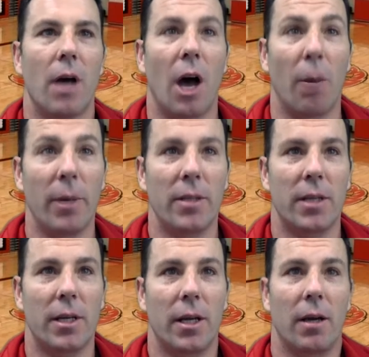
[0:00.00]
I'll be
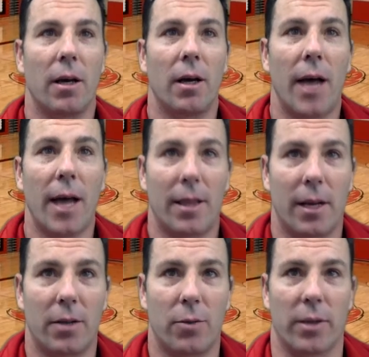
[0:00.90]
attending a
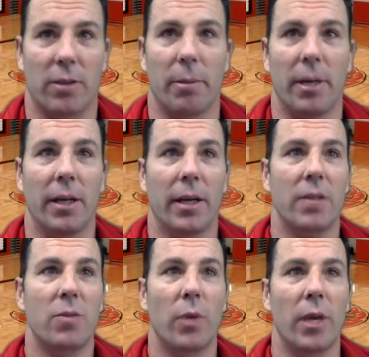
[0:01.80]
athletic director meeting
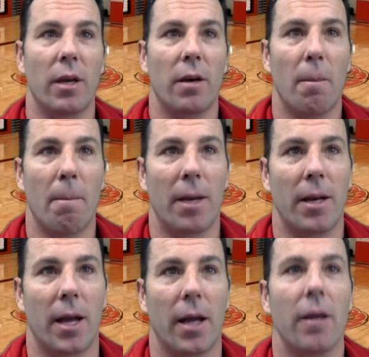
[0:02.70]
next week,
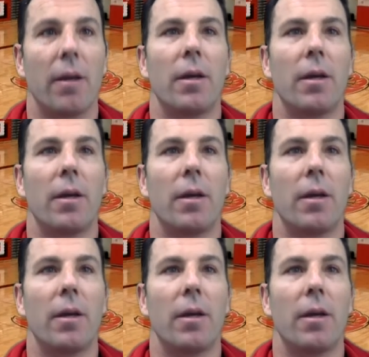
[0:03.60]
Monday,